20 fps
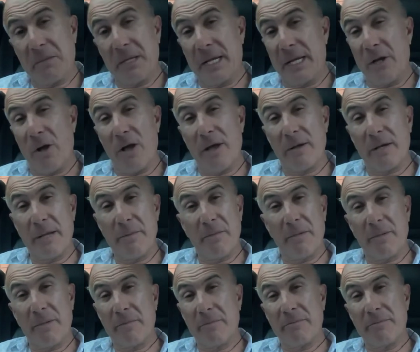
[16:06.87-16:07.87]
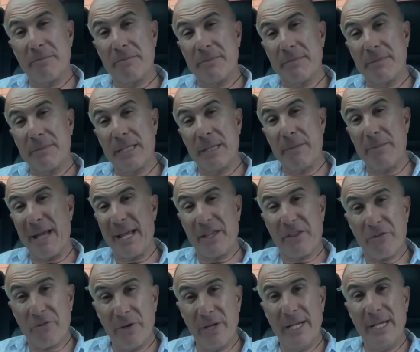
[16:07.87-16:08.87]
can make
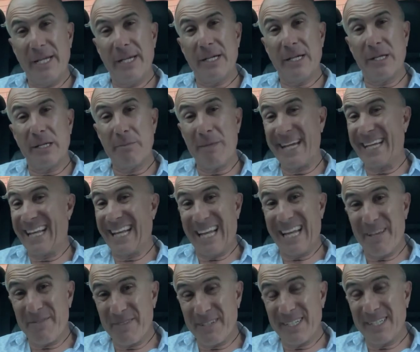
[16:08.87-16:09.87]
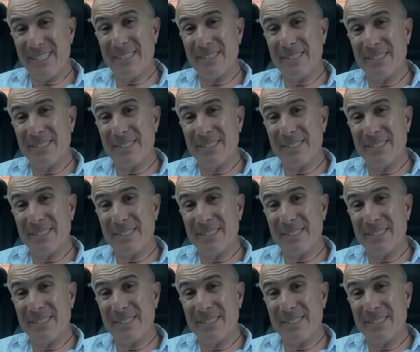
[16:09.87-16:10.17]
3, could make 11.